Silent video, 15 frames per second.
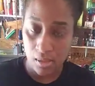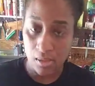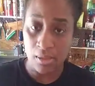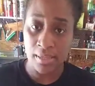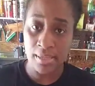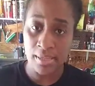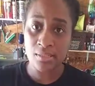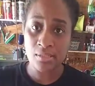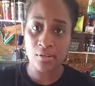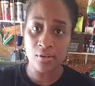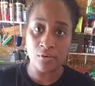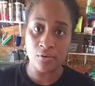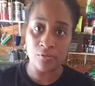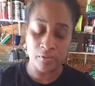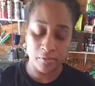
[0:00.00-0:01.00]
again, to
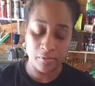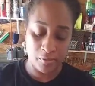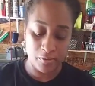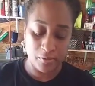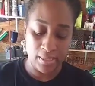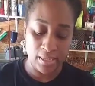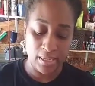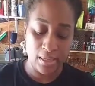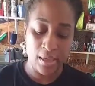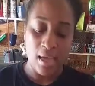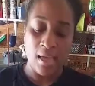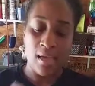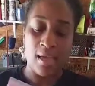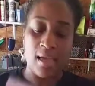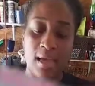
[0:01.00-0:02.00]
go over it quick,
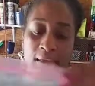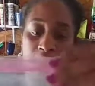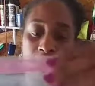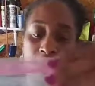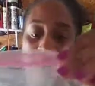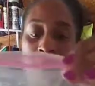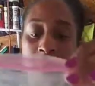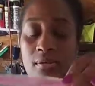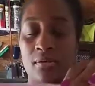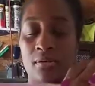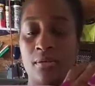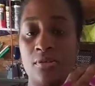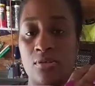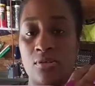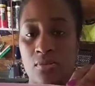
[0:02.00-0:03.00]
I use
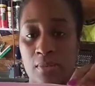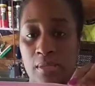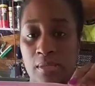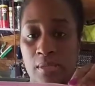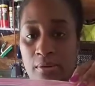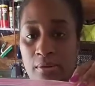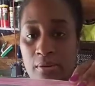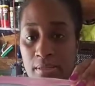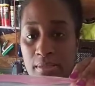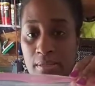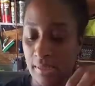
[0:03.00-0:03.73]
220